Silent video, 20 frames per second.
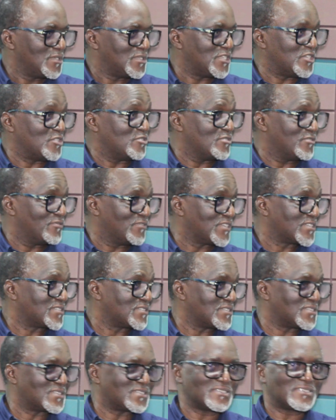the
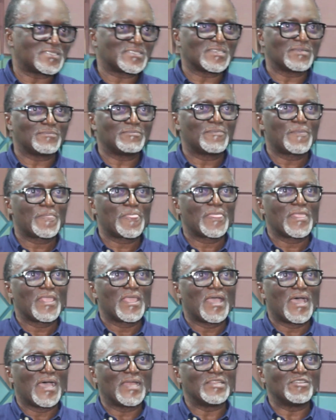university system,
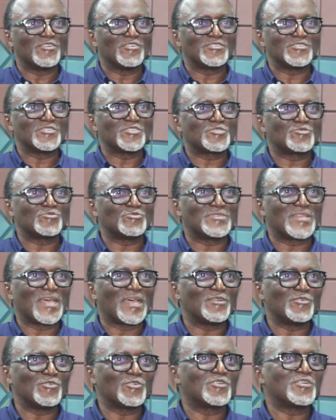and he understood
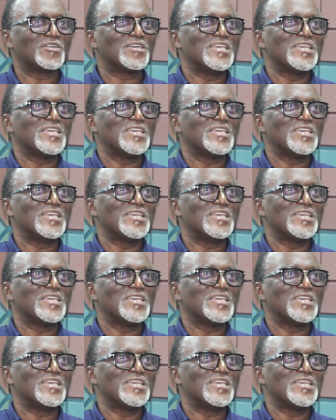that, look,